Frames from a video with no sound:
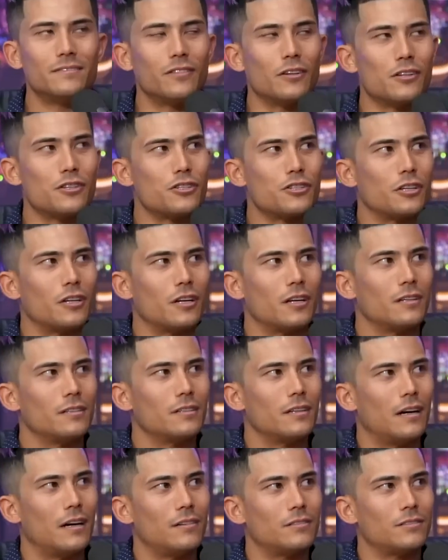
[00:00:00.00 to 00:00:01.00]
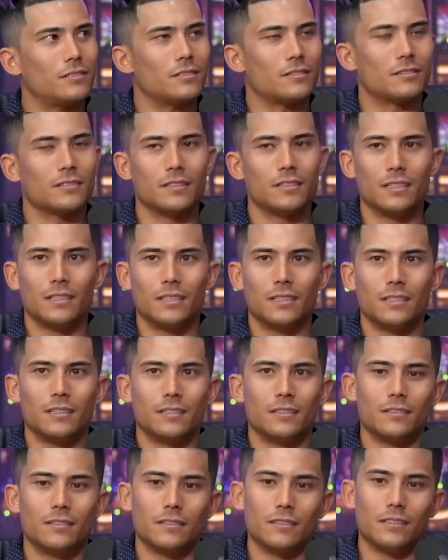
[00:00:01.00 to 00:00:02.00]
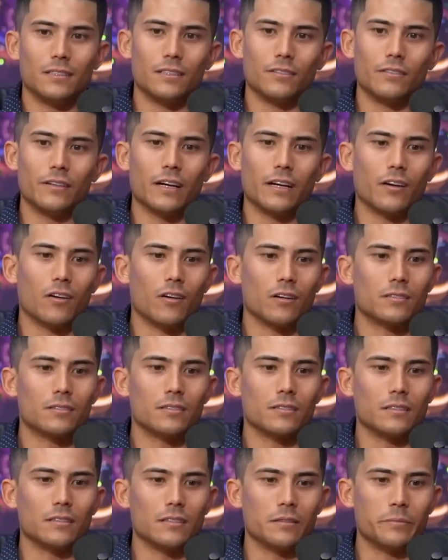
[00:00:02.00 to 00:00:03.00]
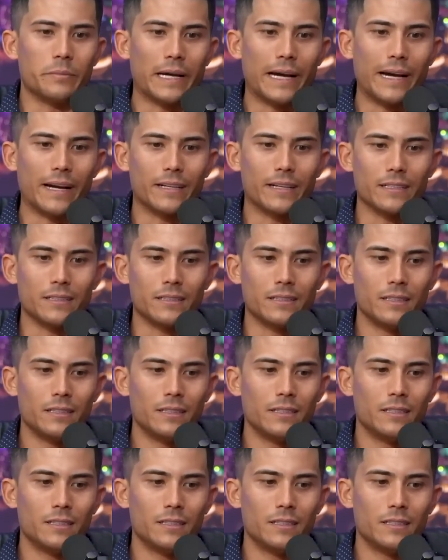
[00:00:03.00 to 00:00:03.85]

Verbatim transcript: for sure. I was just, you know, we got Austin in the back and,